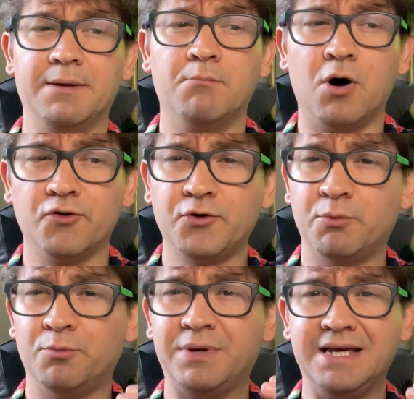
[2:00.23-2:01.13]

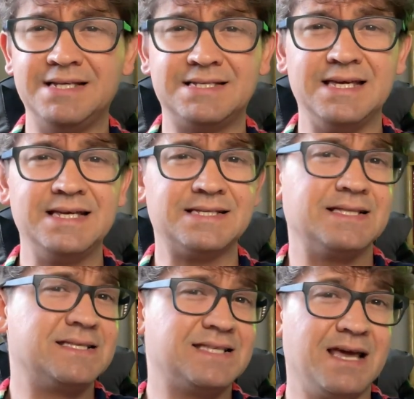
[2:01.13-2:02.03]
multiple PCs in
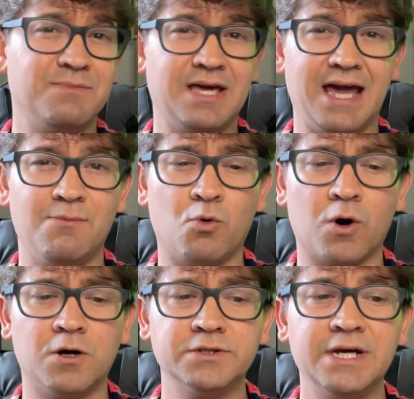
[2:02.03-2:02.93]
the same game
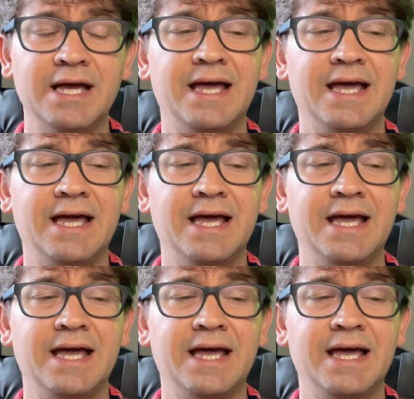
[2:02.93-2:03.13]
world